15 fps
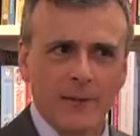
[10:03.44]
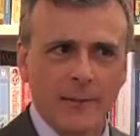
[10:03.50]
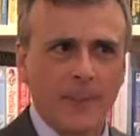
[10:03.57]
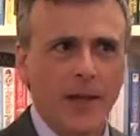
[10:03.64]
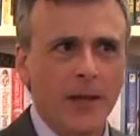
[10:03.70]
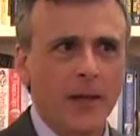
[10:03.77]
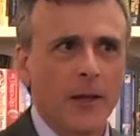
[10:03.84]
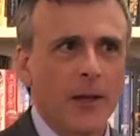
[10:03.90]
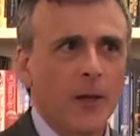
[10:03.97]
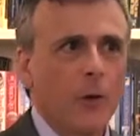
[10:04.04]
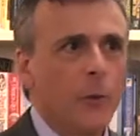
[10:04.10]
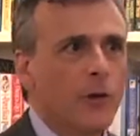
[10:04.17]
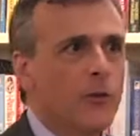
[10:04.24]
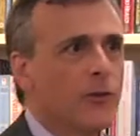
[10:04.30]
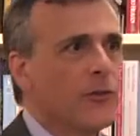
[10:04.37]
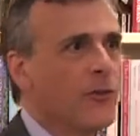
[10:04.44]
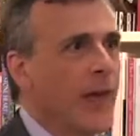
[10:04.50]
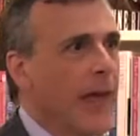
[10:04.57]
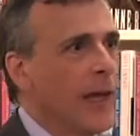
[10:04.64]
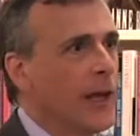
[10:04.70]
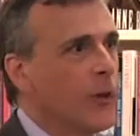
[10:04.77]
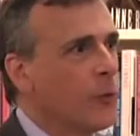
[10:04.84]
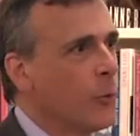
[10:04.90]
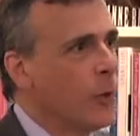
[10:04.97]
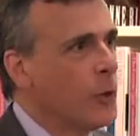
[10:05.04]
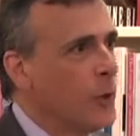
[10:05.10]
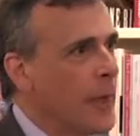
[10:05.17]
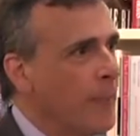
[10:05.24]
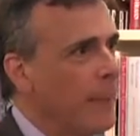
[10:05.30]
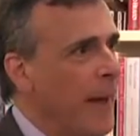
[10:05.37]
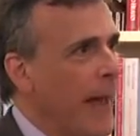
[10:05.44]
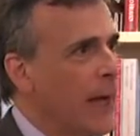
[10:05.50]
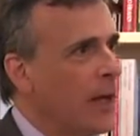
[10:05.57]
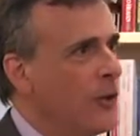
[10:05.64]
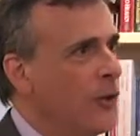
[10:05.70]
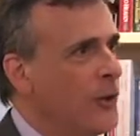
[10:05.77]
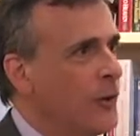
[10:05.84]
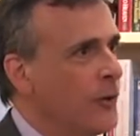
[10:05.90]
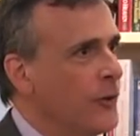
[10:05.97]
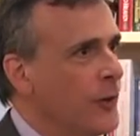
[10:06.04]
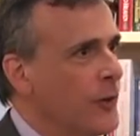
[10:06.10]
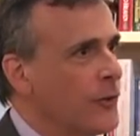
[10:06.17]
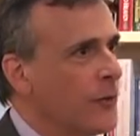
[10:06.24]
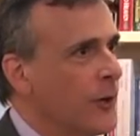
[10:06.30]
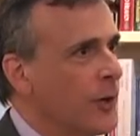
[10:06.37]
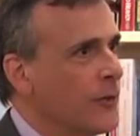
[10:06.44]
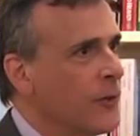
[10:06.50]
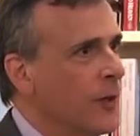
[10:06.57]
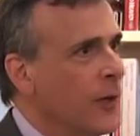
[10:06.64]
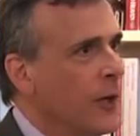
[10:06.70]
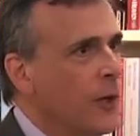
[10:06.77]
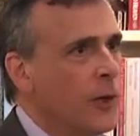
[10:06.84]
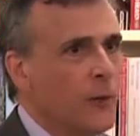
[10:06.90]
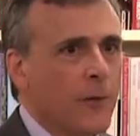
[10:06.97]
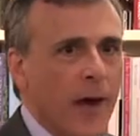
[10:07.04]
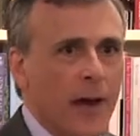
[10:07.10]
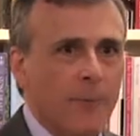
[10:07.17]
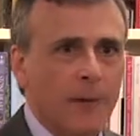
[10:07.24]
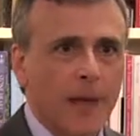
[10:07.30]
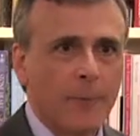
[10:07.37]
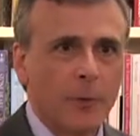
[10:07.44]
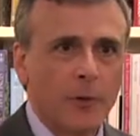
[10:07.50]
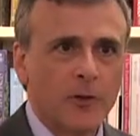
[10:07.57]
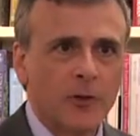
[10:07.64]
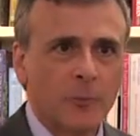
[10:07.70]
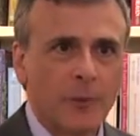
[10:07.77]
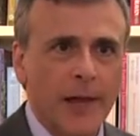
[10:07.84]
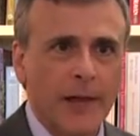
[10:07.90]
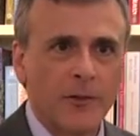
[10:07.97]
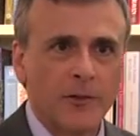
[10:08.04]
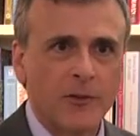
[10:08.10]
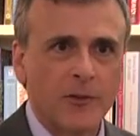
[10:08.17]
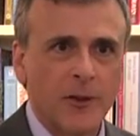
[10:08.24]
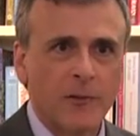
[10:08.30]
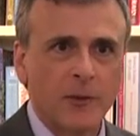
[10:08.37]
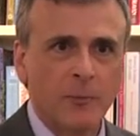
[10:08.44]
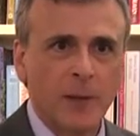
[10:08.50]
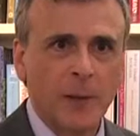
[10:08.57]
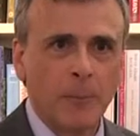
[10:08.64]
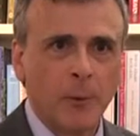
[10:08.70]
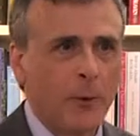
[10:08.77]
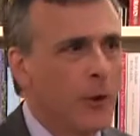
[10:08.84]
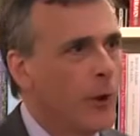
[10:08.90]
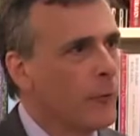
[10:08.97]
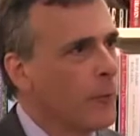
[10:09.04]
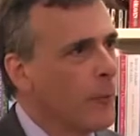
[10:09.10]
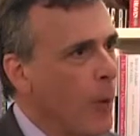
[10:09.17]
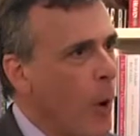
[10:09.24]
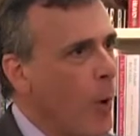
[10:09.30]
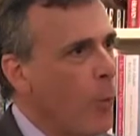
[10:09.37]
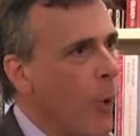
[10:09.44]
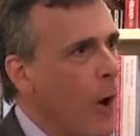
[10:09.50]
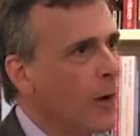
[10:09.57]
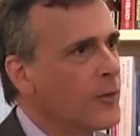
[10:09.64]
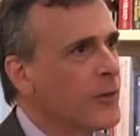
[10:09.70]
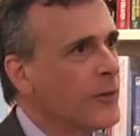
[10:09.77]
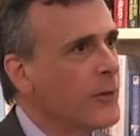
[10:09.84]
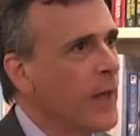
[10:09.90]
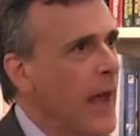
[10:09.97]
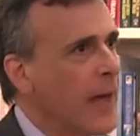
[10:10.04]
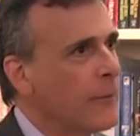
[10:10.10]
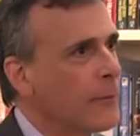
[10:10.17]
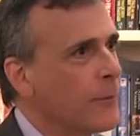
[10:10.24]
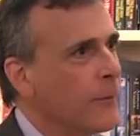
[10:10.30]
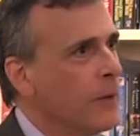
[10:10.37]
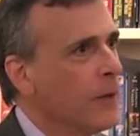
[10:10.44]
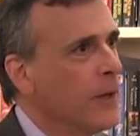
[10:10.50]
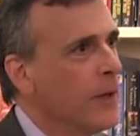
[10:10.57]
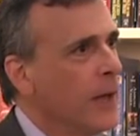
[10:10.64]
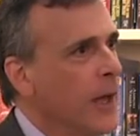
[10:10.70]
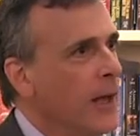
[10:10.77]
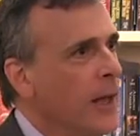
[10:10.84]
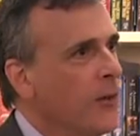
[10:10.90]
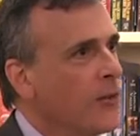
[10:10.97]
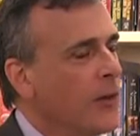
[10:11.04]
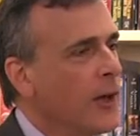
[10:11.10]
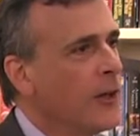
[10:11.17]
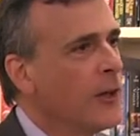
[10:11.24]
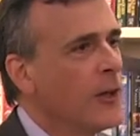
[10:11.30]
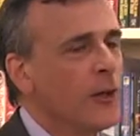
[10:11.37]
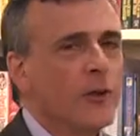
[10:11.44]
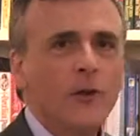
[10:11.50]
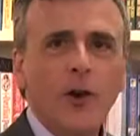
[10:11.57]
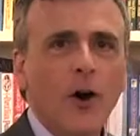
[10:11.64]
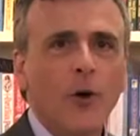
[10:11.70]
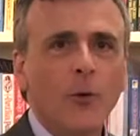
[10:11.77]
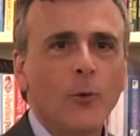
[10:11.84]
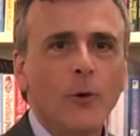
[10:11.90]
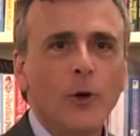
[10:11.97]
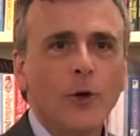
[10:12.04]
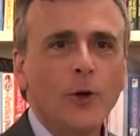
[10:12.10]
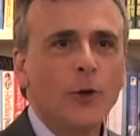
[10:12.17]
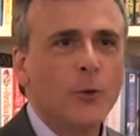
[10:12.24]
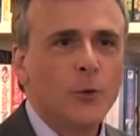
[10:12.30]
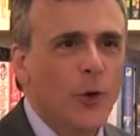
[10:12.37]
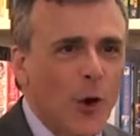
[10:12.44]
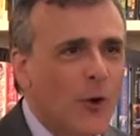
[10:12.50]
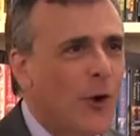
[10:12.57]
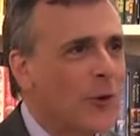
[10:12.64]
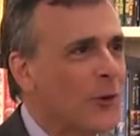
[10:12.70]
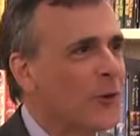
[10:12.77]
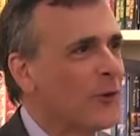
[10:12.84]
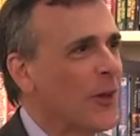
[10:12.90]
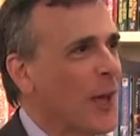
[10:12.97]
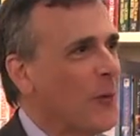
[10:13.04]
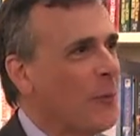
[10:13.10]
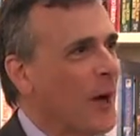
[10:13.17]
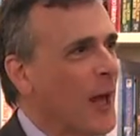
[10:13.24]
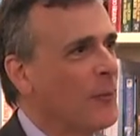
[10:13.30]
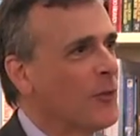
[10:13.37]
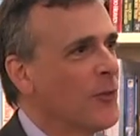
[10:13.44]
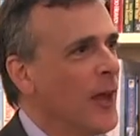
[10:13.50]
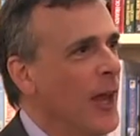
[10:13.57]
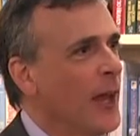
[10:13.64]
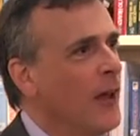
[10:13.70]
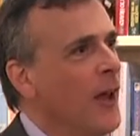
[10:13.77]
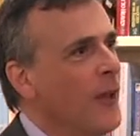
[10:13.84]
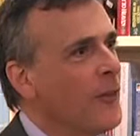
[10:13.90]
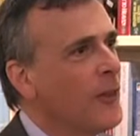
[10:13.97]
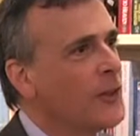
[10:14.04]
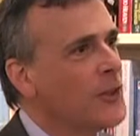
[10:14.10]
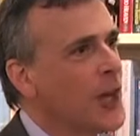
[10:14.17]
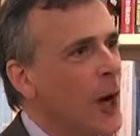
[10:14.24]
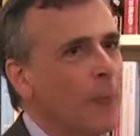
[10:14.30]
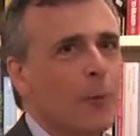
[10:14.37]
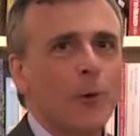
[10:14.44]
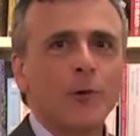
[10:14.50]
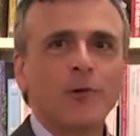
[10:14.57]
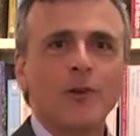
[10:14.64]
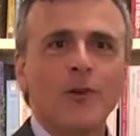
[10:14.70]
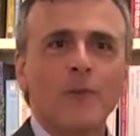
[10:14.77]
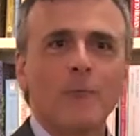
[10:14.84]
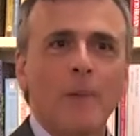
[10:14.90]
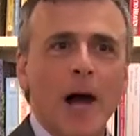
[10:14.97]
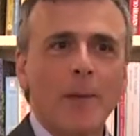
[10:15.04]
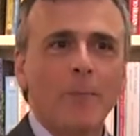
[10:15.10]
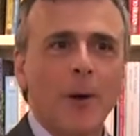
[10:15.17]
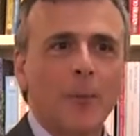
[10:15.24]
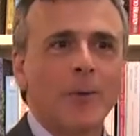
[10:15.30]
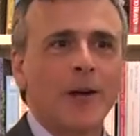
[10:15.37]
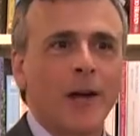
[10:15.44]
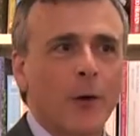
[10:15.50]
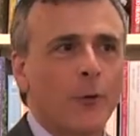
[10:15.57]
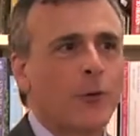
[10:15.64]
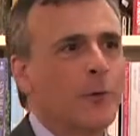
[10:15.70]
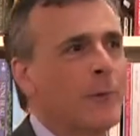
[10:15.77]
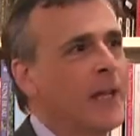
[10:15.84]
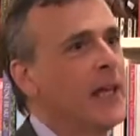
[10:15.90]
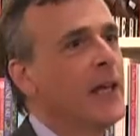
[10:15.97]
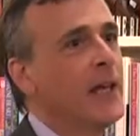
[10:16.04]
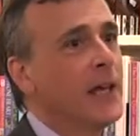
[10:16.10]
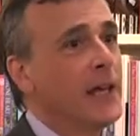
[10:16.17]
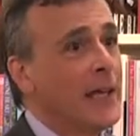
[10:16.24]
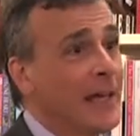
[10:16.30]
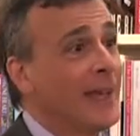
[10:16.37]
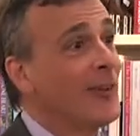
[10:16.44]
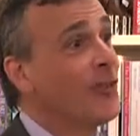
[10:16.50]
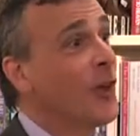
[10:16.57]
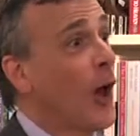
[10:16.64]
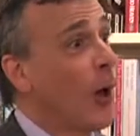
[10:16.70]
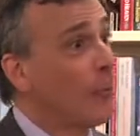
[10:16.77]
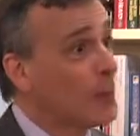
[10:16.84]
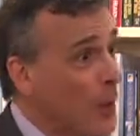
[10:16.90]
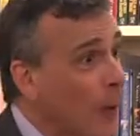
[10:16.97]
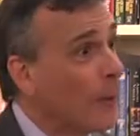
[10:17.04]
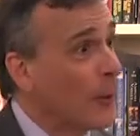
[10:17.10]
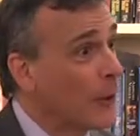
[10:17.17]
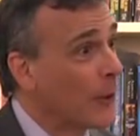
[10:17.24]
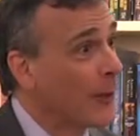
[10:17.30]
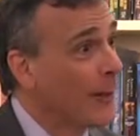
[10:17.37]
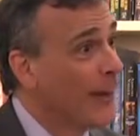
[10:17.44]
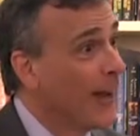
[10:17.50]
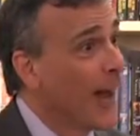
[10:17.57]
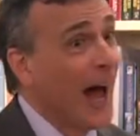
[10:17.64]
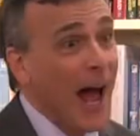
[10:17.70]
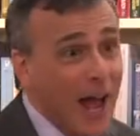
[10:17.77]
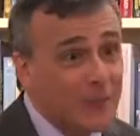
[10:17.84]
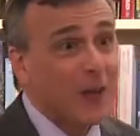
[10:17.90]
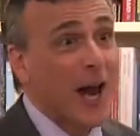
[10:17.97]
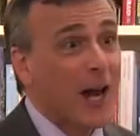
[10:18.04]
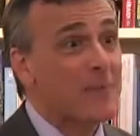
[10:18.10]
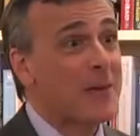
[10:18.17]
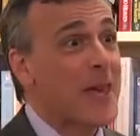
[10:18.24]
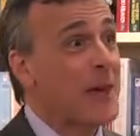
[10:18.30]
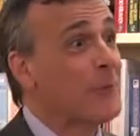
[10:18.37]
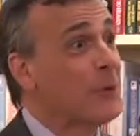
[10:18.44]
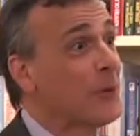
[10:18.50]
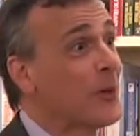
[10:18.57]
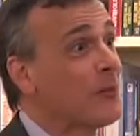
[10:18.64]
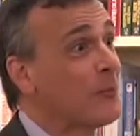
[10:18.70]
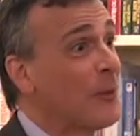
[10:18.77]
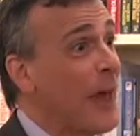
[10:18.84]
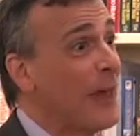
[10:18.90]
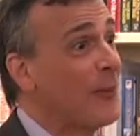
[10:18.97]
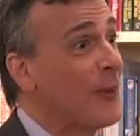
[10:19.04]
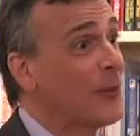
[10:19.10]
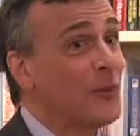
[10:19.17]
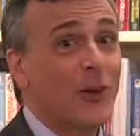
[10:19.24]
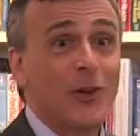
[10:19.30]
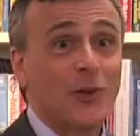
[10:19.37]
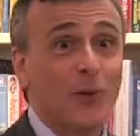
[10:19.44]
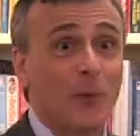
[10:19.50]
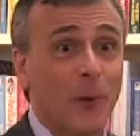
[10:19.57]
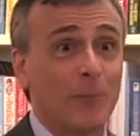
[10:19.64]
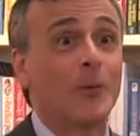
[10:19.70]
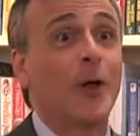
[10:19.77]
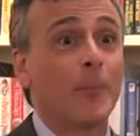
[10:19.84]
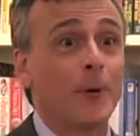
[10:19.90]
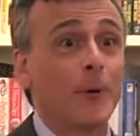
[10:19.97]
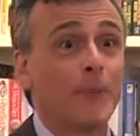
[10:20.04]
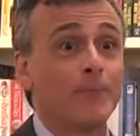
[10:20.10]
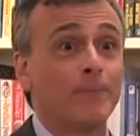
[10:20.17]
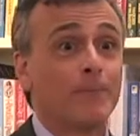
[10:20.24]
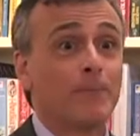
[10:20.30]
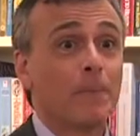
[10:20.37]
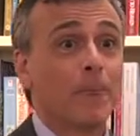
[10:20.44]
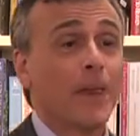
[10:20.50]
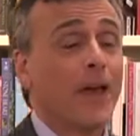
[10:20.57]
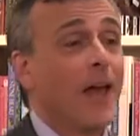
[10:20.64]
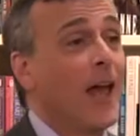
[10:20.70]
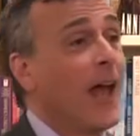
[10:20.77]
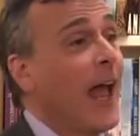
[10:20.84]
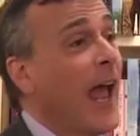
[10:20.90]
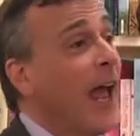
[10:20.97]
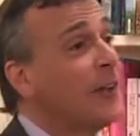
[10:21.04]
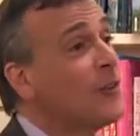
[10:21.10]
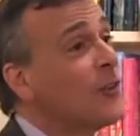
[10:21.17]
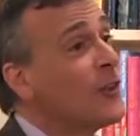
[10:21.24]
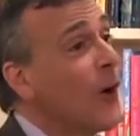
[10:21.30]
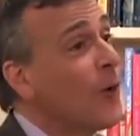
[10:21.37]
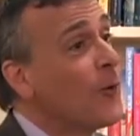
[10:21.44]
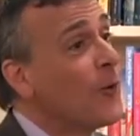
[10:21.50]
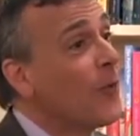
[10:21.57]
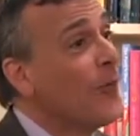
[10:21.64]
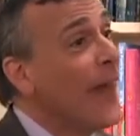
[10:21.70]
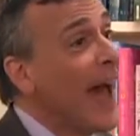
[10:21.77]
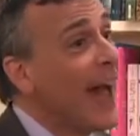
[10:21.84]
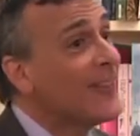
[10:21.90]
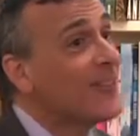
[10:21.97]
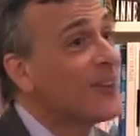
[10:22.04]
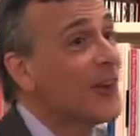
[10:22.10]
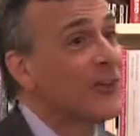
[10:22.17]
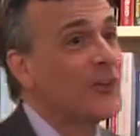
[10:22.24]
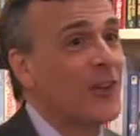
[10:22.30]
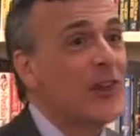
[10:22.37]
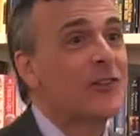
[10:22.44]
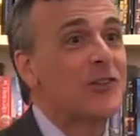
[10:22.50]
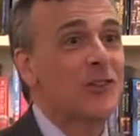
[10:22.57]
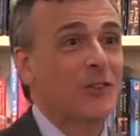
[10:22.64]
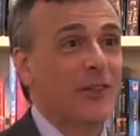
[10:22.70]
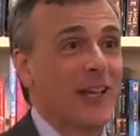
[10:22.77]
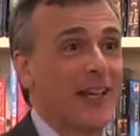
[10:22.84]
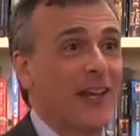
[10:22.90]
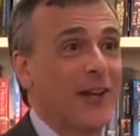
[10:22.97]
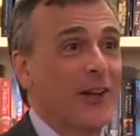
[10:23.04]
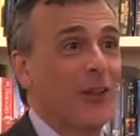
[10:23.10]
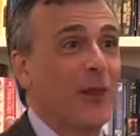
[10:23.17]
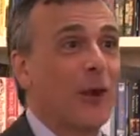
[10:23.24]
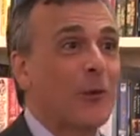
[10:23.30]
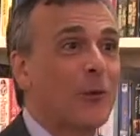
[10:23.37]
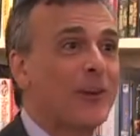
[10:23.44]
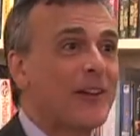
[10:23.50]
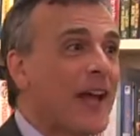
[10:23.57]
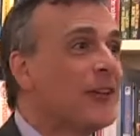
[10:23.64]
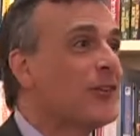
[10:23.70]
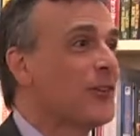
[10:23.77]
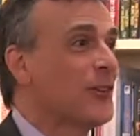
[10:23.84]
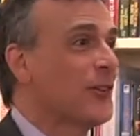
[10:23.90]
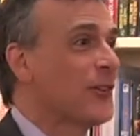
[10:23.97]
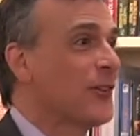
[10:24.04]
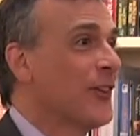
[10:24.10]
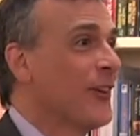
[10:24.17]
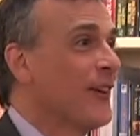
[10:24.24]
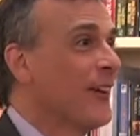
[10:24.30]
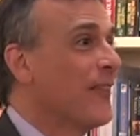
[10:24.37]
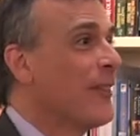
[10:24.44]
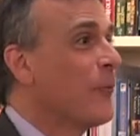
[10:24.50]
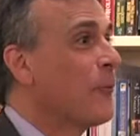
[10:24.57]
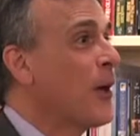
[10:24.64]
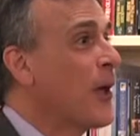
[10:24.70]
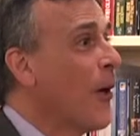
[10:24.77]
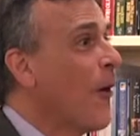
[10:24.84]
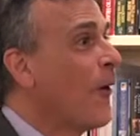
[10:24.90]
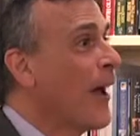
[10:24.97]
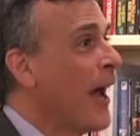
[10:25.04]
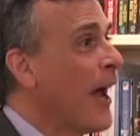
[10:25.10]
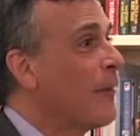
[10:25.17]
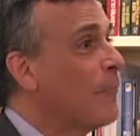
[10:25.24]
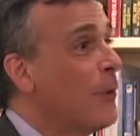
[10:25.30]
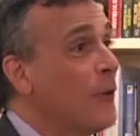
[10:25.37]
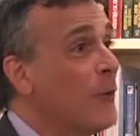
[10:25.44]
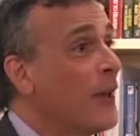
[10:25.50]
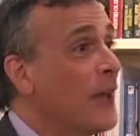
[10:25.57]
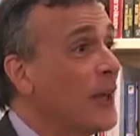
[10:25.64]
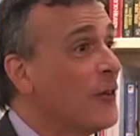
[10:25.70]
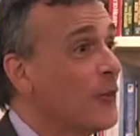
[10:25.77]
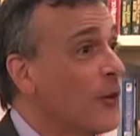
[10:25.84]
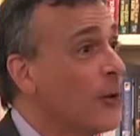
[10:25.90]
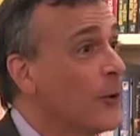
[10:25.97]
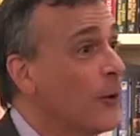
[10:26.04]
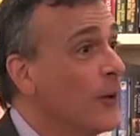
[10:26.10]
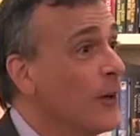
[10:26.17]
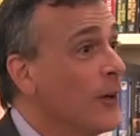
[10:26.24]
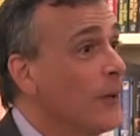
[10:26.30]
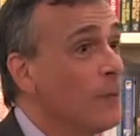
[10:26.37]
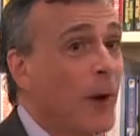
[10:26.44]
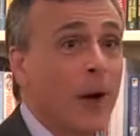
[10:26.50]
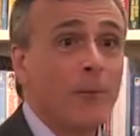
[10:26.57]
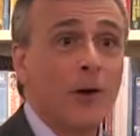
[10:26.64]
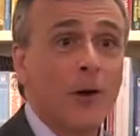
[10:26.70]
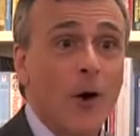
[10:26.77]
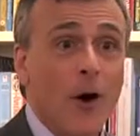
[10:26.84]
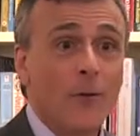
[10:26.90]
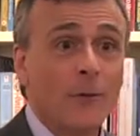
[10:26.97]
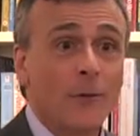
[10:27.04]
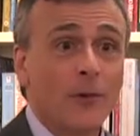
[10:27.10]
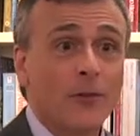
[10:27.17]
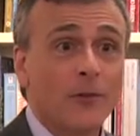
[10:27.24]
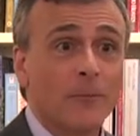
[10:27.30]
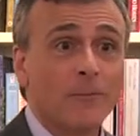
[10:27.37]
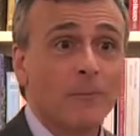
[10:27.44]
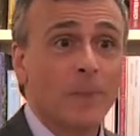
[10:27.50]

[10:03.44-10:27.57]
to me. What you're saying is when you get back into your districts, You've got to be able to explain this stuff to people from all walks of life. And he said, no, you don't understand what I'm saying. The chairperson of my public health committee is a plumber. I've got to be able to explain this to a plumber. And so that's essentially the credentials that we all had moving into public office.